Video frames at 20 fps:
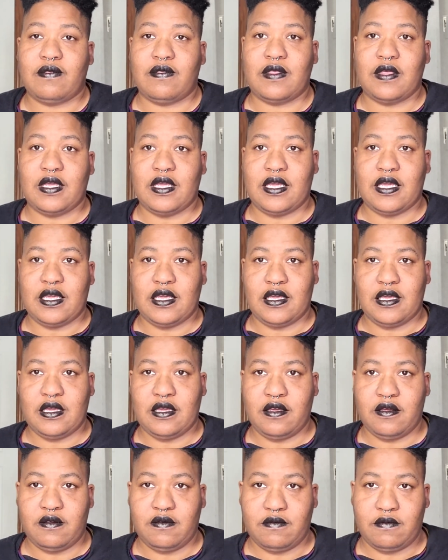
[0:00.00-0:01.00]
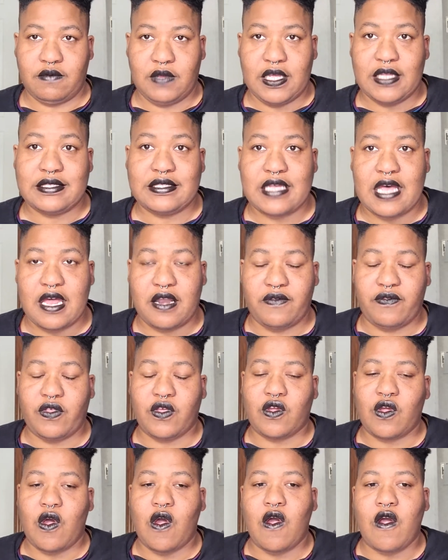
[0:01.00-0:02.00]
the inside of
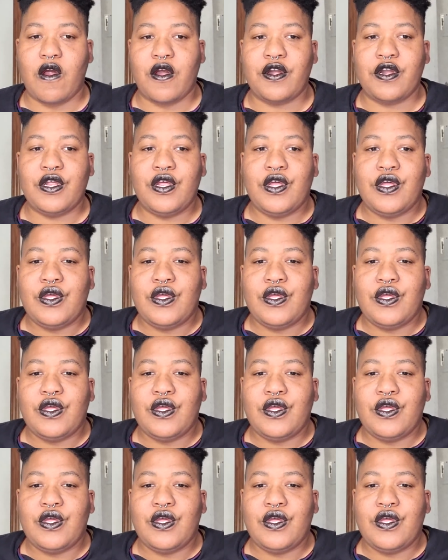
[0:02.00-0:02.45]
the guard.